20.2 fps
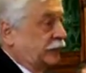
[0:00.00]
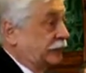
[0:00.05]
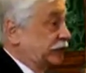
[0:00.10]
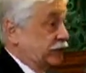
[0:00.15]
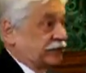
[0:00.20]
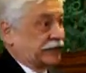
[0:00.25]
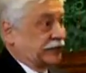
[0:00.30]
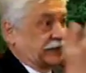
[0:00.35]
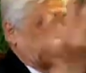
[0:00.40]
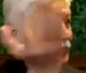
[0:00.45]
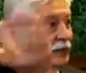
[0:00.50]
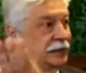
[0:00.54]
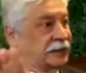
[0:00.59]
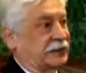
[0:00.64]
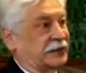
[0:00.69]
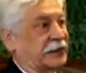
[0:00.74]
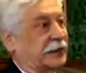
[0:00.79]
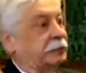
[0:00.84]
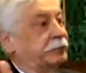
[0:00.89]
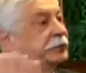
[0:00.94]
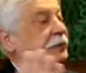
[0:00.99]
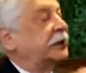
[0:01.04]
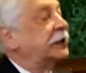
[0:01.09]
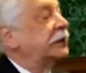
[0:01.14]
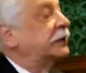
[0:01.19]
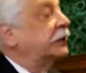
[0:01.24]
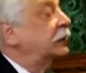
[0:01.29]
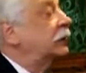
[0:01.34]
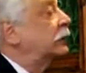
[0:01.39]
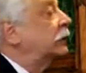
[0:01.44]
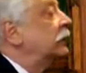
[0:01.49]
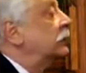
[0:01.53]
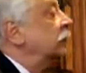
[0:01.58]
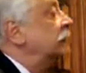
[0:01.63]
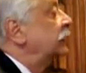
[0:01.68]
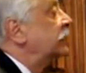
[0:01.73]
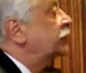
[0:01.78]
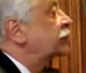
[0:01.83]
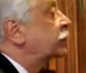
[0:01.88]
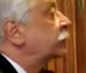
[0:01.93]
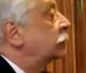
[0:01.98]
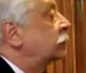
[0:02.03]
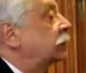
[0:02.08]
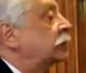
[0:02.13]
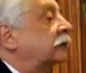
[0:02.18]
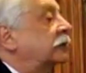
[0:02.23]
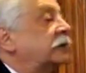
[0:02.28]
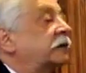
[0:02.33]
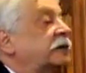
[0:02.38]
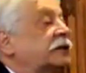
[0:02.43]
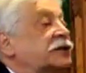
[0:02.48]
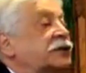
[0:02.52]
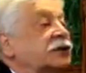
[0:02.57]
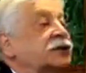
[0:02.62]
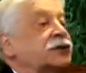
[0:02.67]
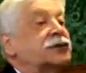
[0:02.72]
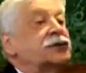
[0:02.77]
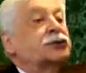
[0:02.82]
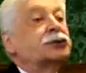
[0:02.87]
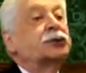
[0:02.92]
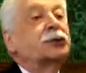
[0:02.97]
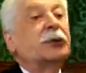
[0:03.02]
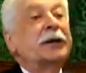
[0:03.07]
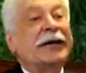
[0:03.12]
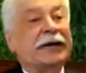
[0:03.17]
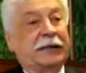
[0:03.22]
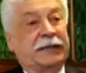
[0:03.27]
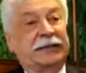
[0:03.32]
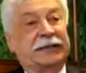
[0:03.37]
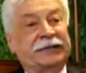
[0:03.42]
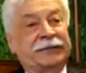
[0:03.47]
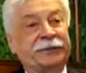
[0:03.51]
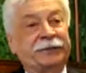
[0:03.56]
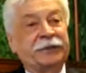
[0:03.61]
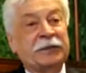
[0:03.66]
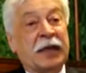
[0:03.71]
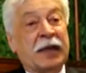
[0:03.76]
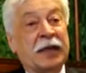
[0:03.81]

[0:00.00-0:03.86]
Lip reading: which is simply the correlation coefficient squared.